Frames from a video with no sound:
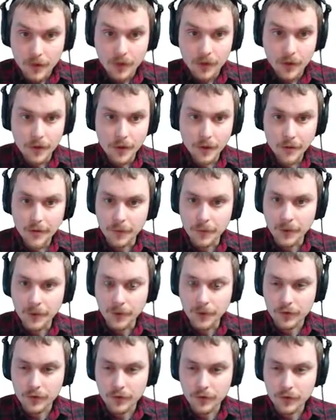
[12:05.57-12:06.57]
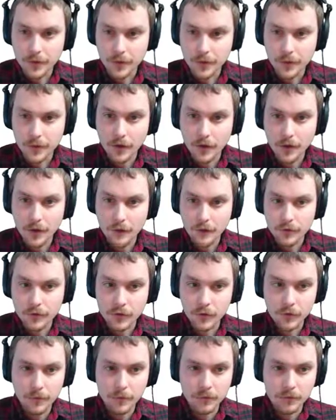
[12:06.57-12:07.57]
Oh, I actually do. Enc-
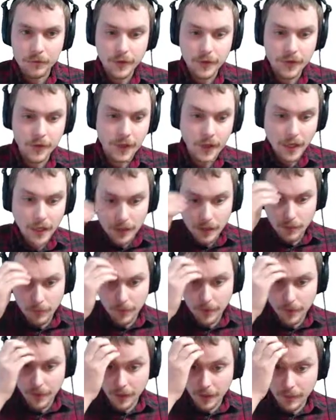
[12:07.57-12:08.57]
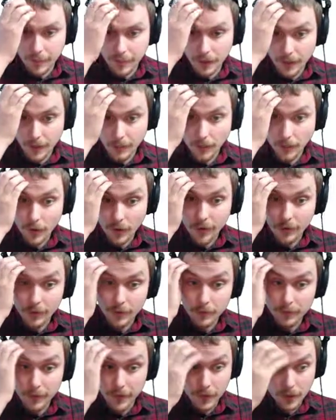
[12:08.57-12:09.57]
so the eBay API required them
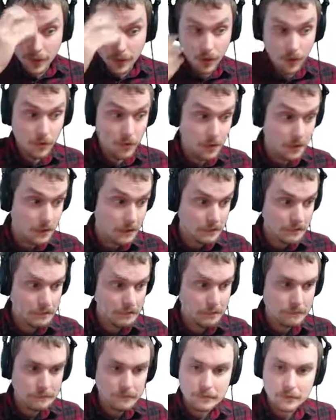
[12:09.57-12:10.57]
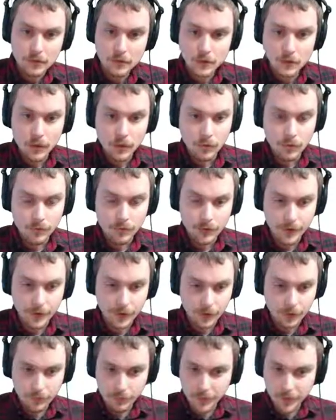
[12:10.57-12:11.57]
to be encoded. We'll find
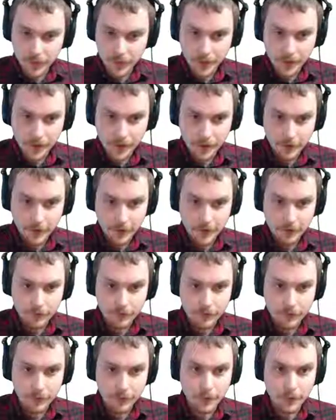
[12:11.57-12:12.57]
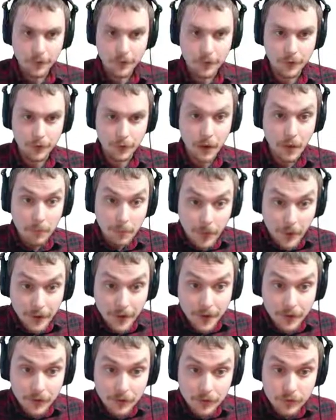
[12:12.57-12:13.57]
out if we need that or not for
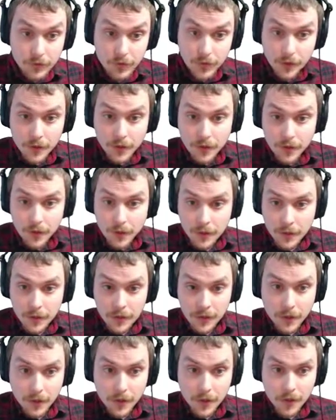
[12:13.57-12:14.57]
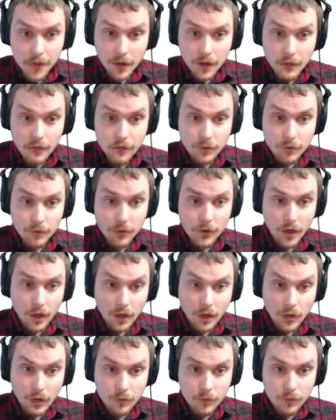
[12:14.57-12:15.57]
Dropbox. Uh, so I'm creating
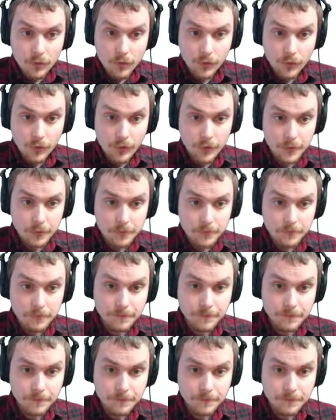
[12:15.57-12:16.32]
a new form.